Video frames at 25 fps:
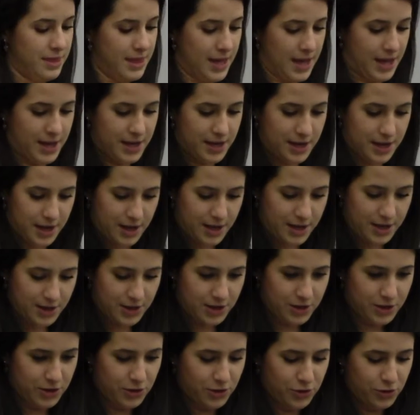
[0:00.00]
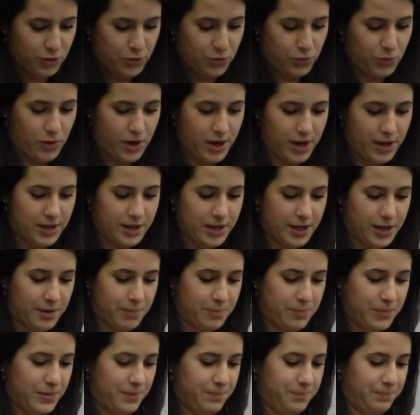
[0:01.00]
Then you wind
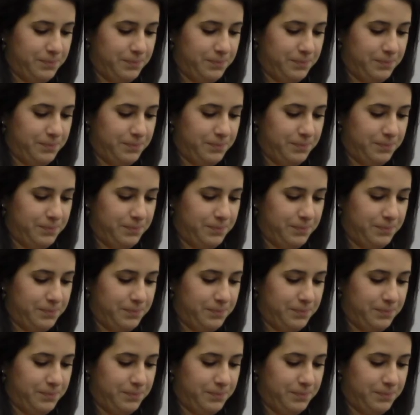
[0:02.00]
up